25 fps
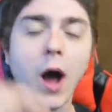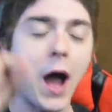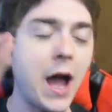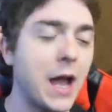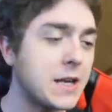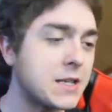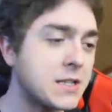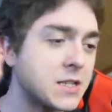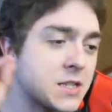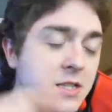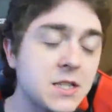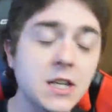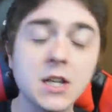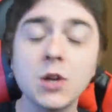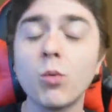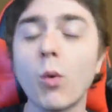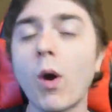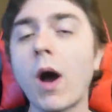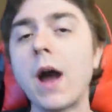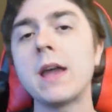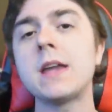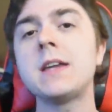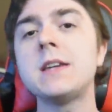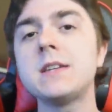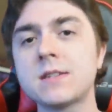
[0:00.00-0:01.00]
I see
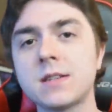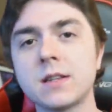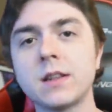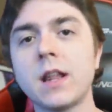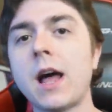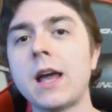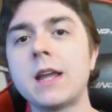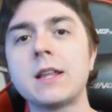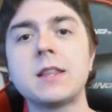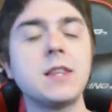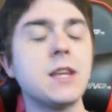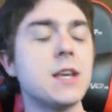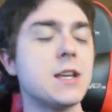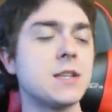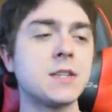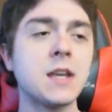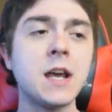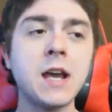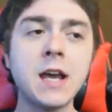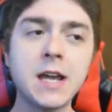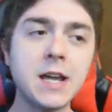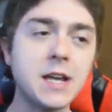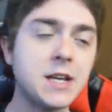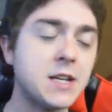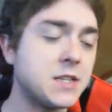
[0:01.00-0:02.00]
why he's like this.
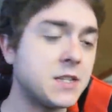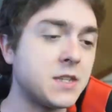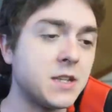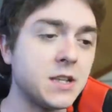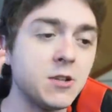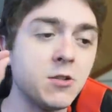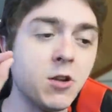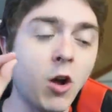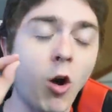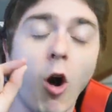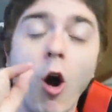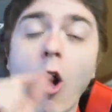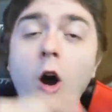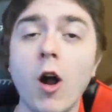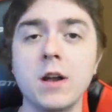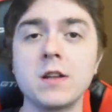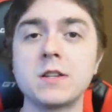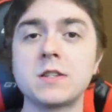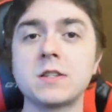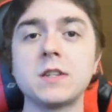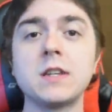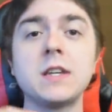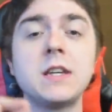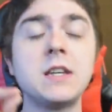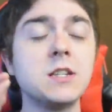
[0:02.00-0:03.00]
He's, you know,
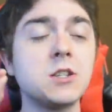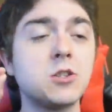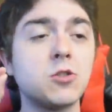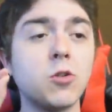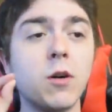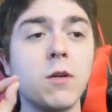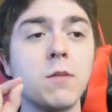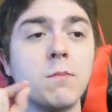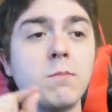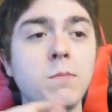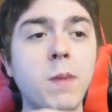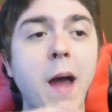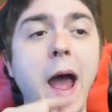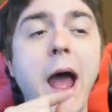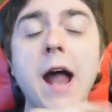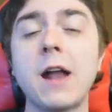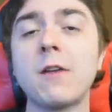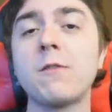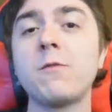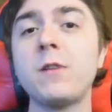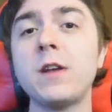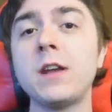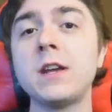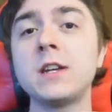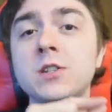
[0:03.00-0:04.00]
honestly, he's doing bad
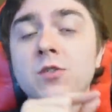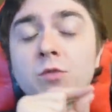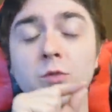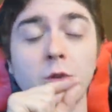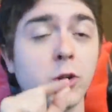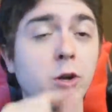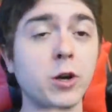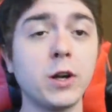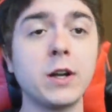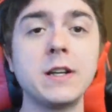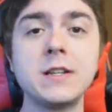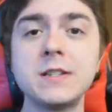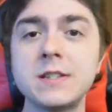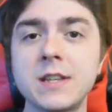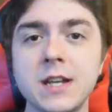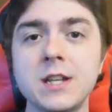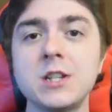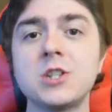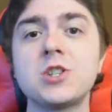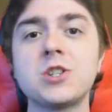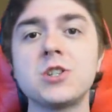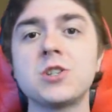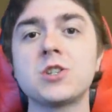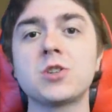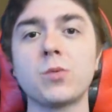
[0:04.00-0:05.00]
things for good
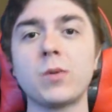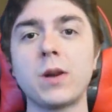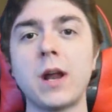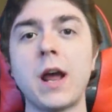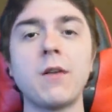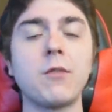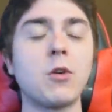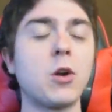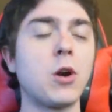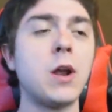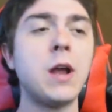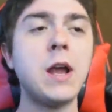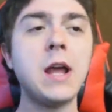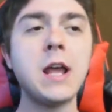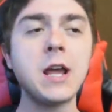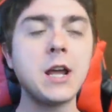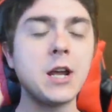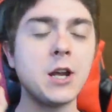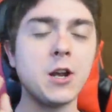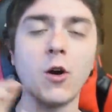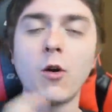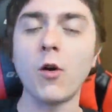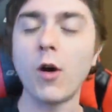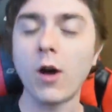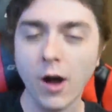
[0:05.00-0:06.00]
intentions or whatever. You
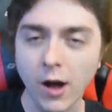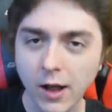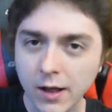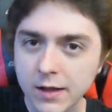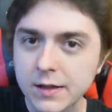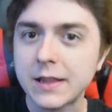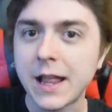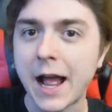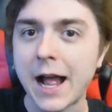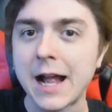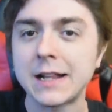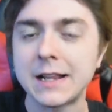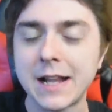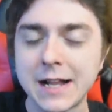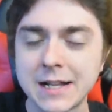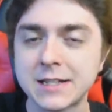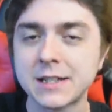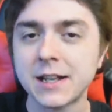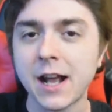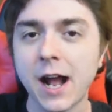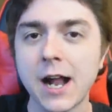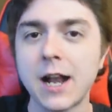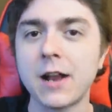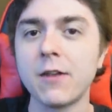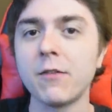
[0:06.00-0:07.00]
know, that that's
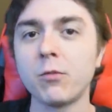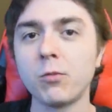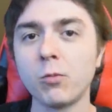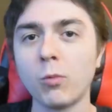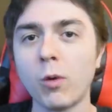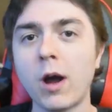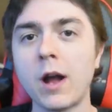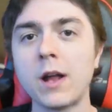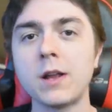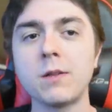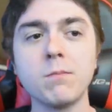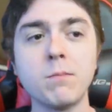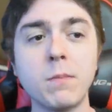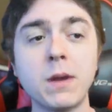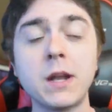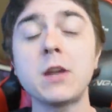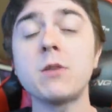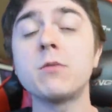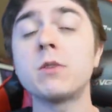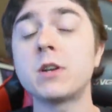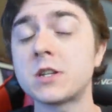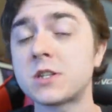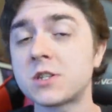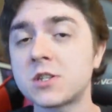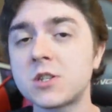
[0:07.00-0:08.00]
kind of what many
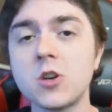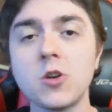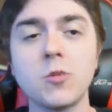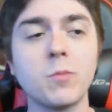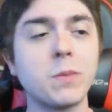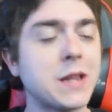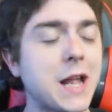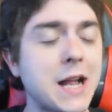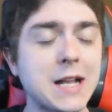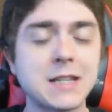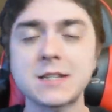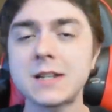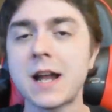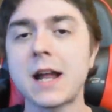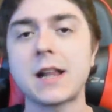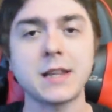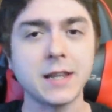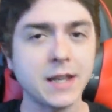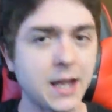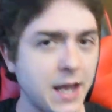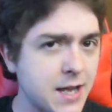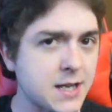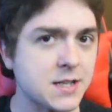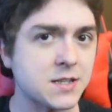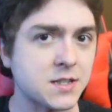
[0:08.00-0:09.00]
would assume, but that's not the
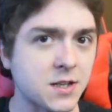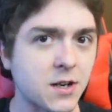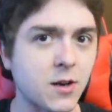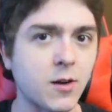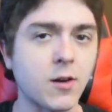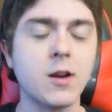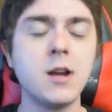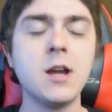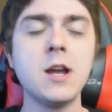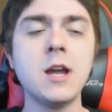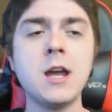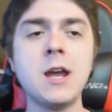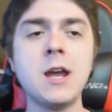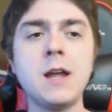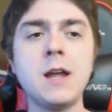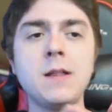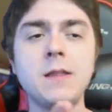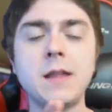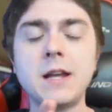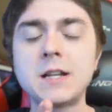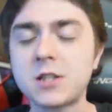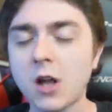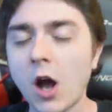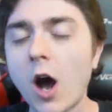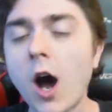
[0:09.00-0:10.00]
case here.
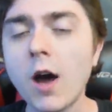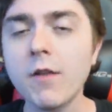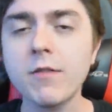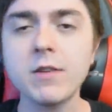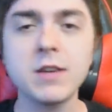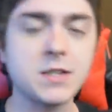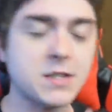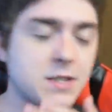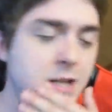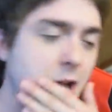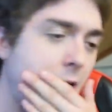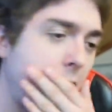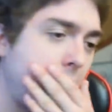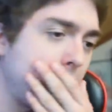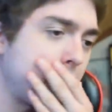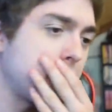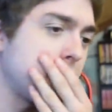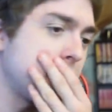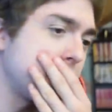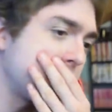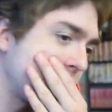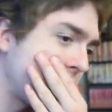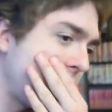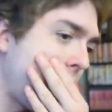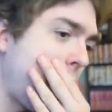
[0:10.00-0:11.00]
It's obvious now after
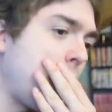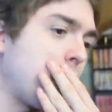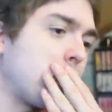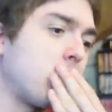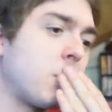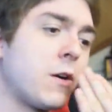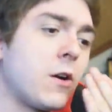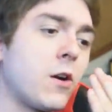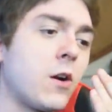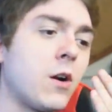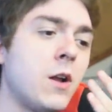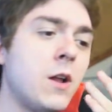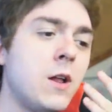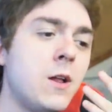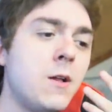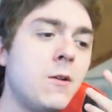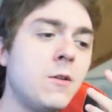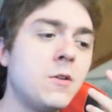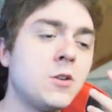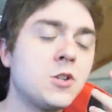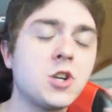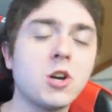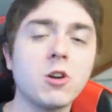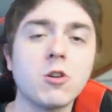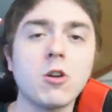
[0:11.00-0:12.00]
this chapter,
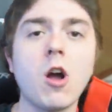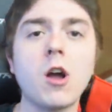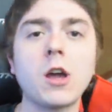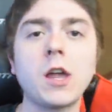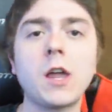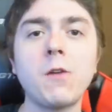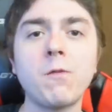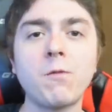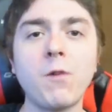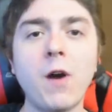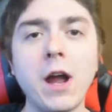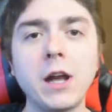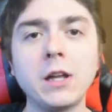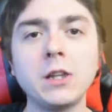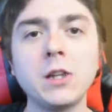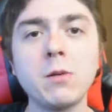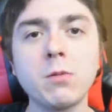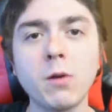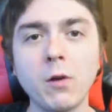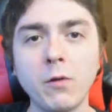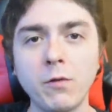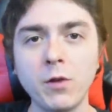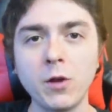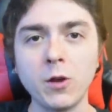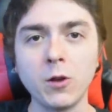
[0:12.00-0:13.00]
Shigaraki finally
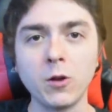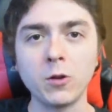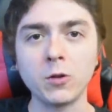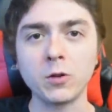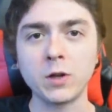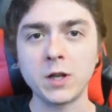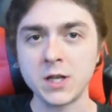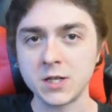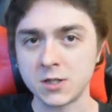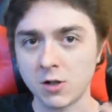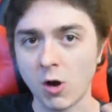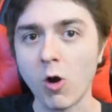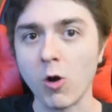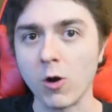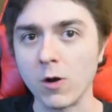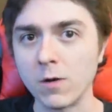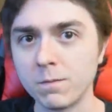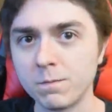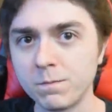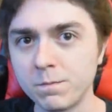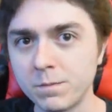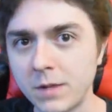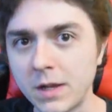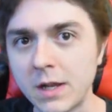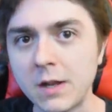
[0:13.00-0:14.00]
revealed his heart.
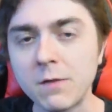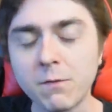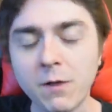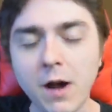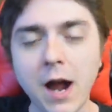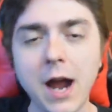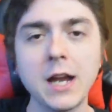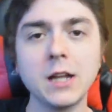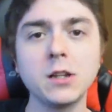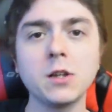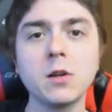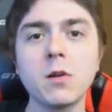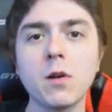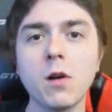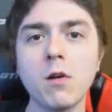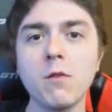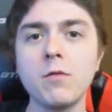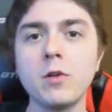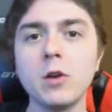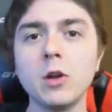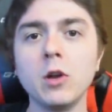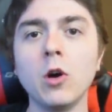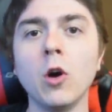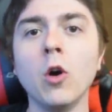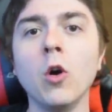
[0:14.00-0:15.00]
He finally
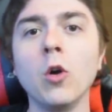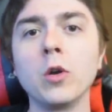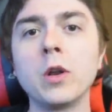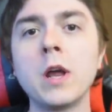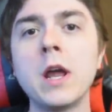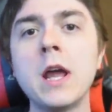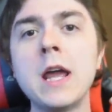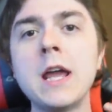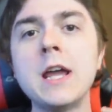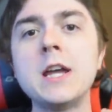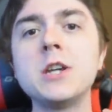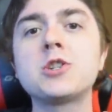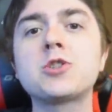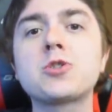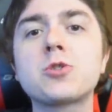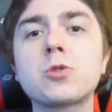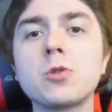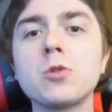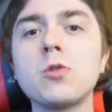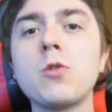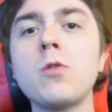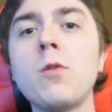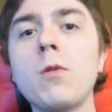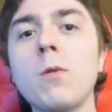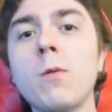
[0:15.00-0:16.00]
revealed his
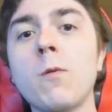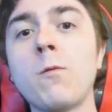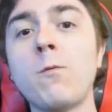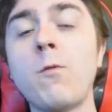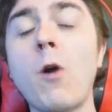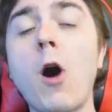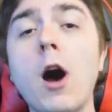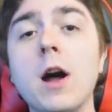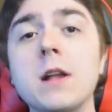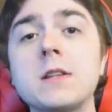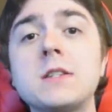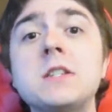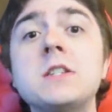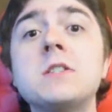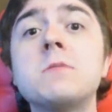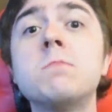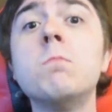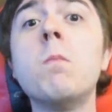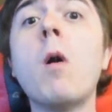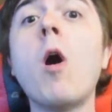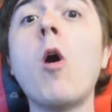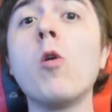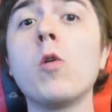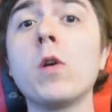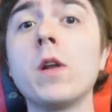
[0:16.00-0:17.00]
true thoughts, his
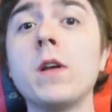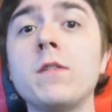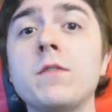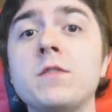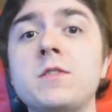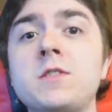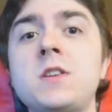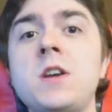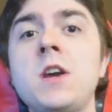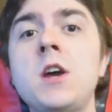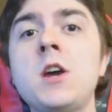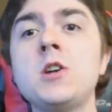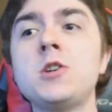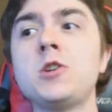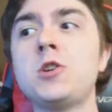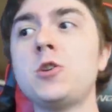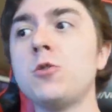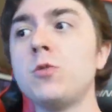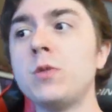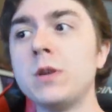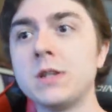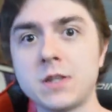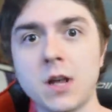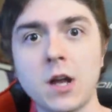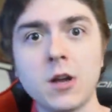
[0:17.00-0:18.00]
motives
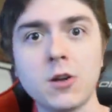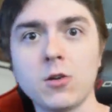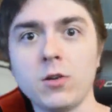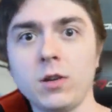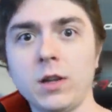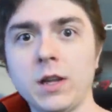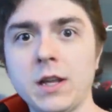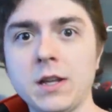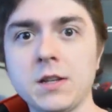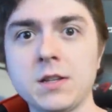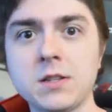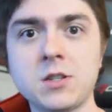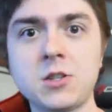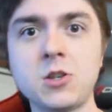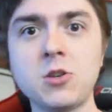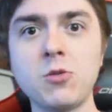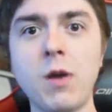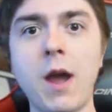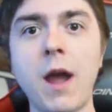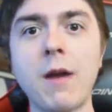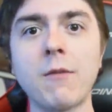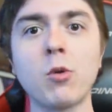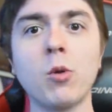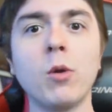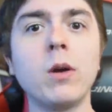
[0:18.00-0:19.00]
to his underlings, to
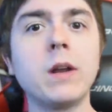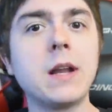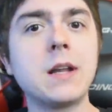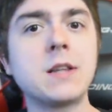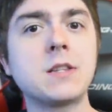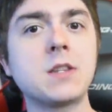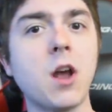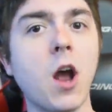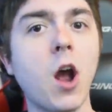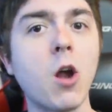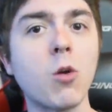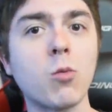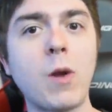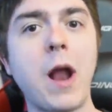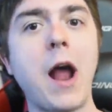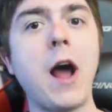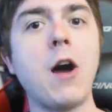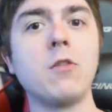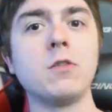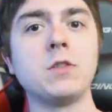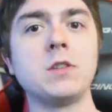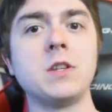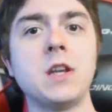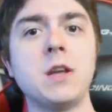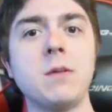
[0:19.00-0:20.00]
everyone that's
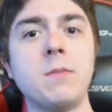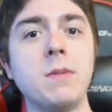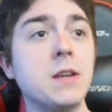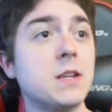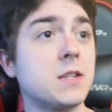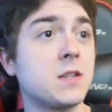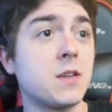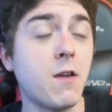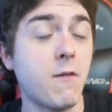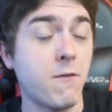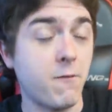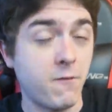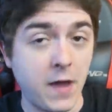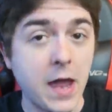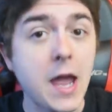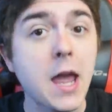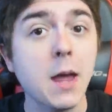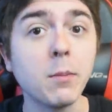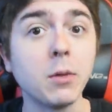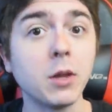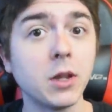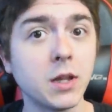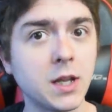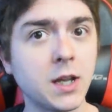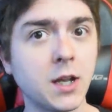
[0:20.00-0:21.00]
around him, his
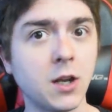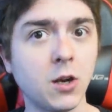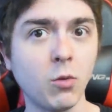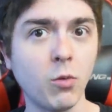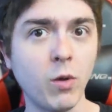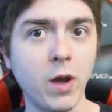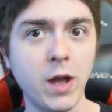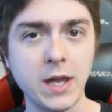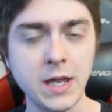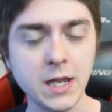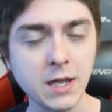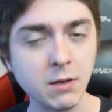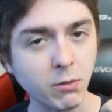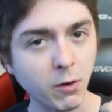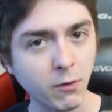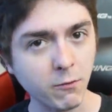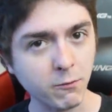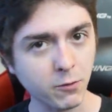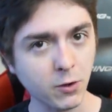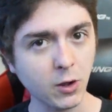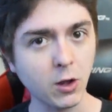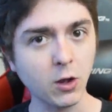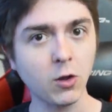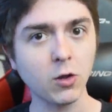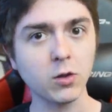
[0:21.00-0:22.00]
family in a way. He
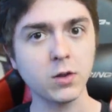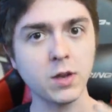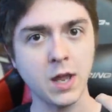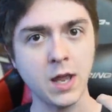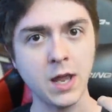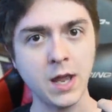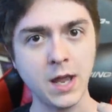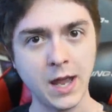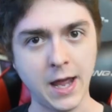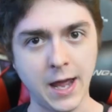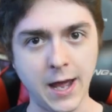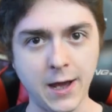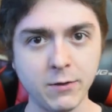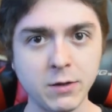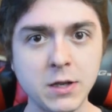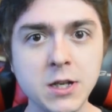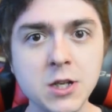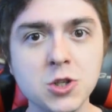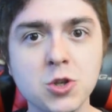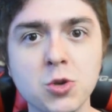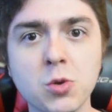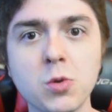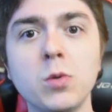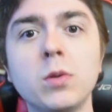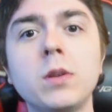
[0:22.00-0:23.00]
revealed how he
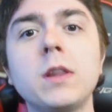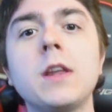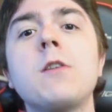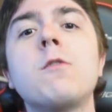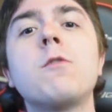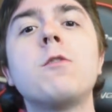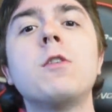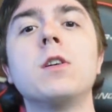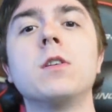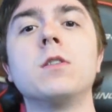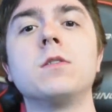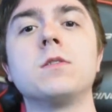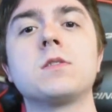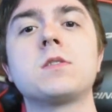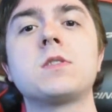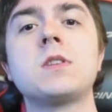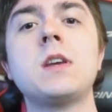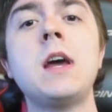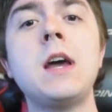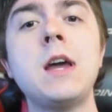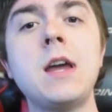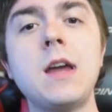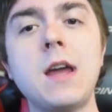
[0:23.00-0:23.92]
truly feels.